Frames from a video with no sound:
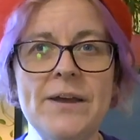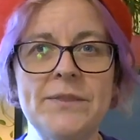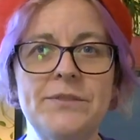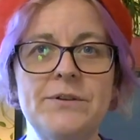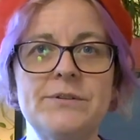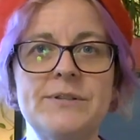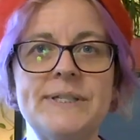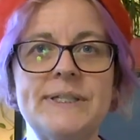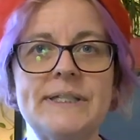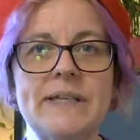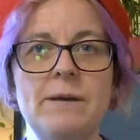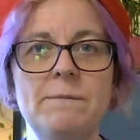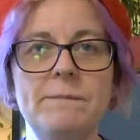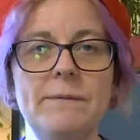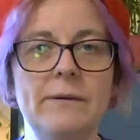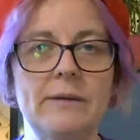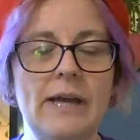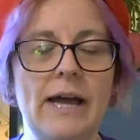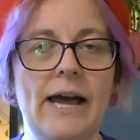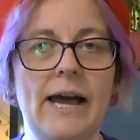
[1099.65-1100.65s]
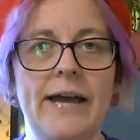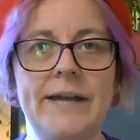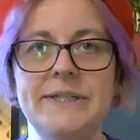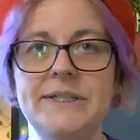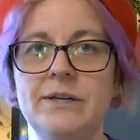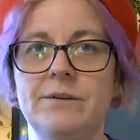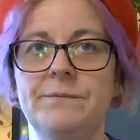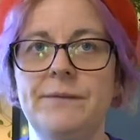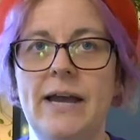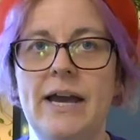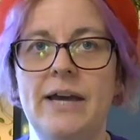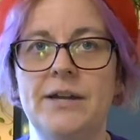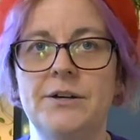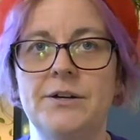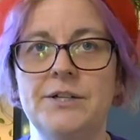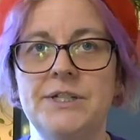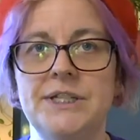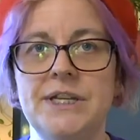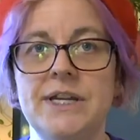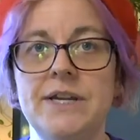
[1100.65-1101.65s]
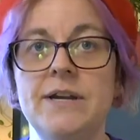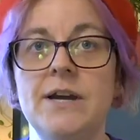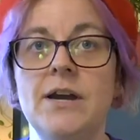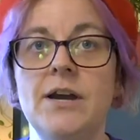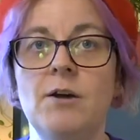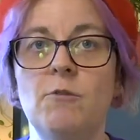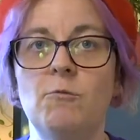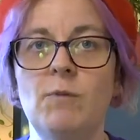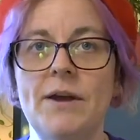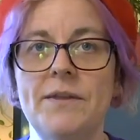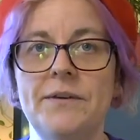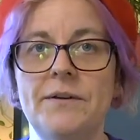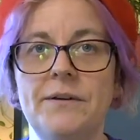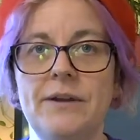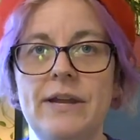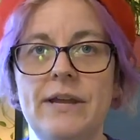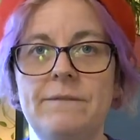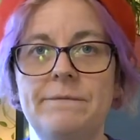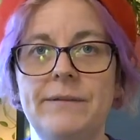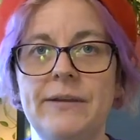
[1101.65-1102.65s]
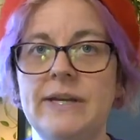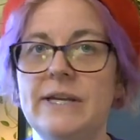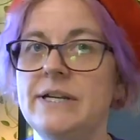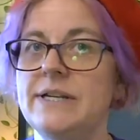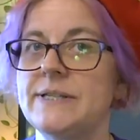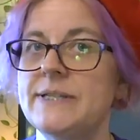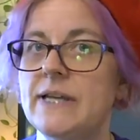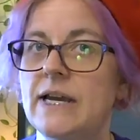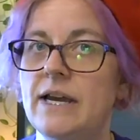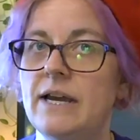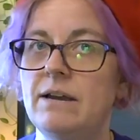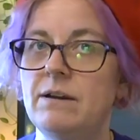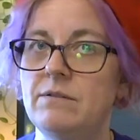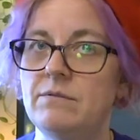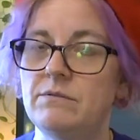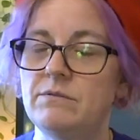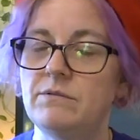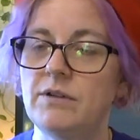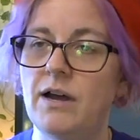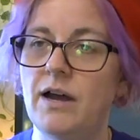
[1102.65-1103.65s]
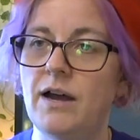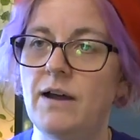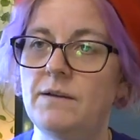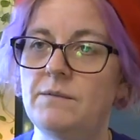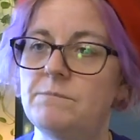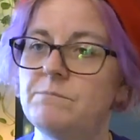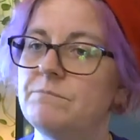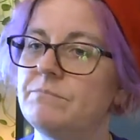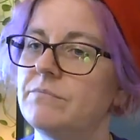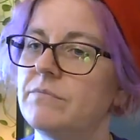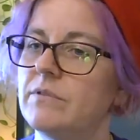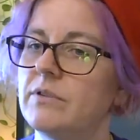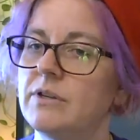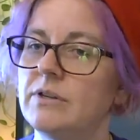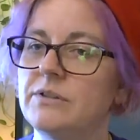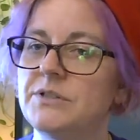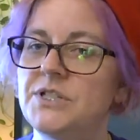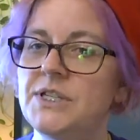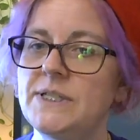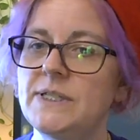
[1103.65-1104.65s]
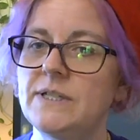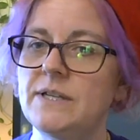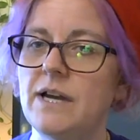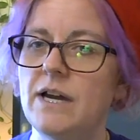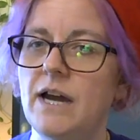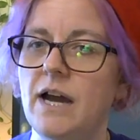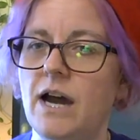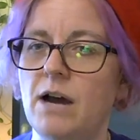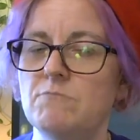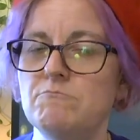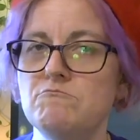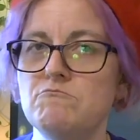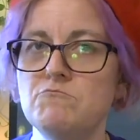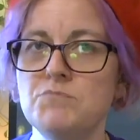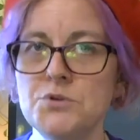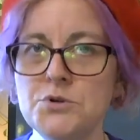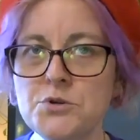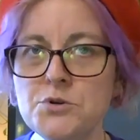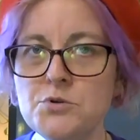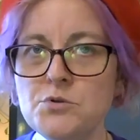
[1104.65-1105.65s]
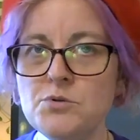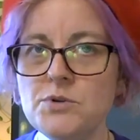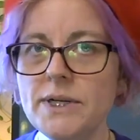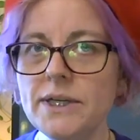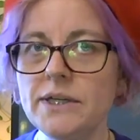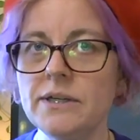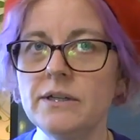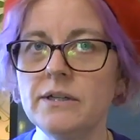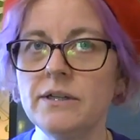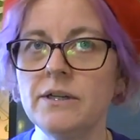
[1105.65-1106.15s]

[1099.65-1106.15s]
There's some kind of energy, whether if it is just a mood